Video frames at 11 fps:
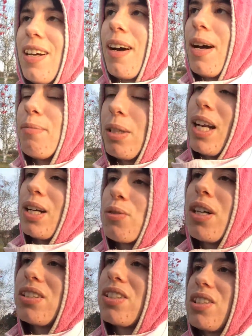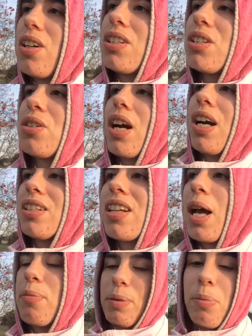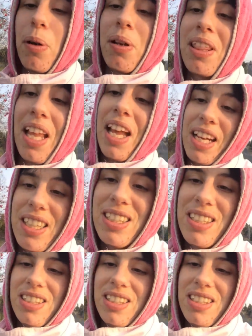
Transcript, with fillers: Uh, but anyways, to all you guys, happy birthday.